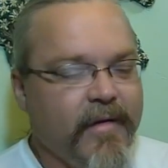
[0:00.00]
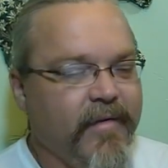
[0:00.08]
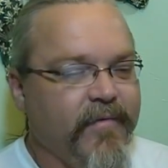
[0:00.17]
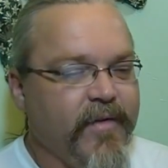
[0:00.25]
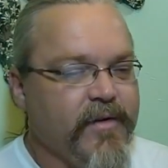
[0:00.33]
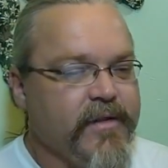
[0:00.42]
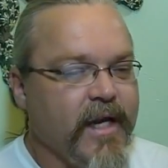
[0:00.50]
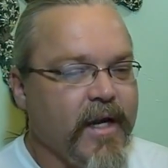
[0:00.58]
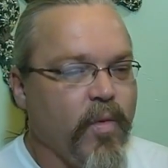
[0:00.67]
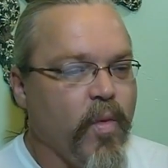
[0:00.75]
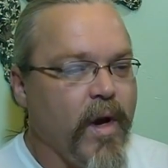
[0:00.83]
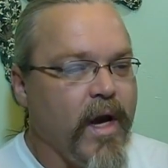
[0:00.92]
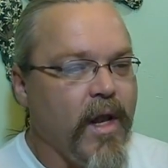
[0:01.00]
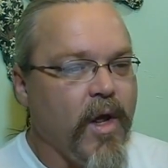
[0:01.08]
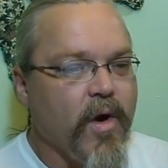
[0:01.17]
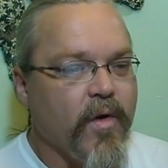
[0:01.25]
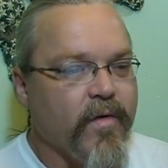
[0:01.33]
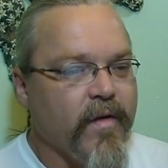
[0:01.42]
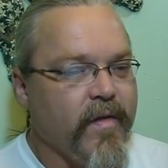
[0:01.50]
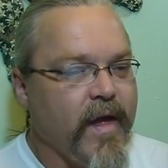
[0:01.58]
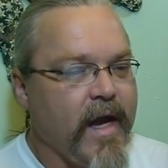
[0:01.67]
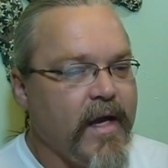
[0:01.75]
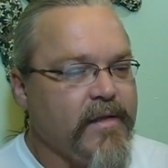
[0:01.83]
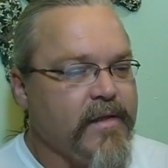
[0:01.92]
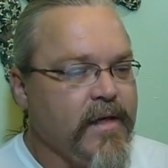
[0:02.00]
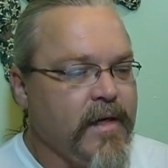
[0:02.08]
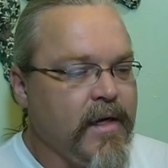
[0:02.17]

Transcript: Feels like way longer than that.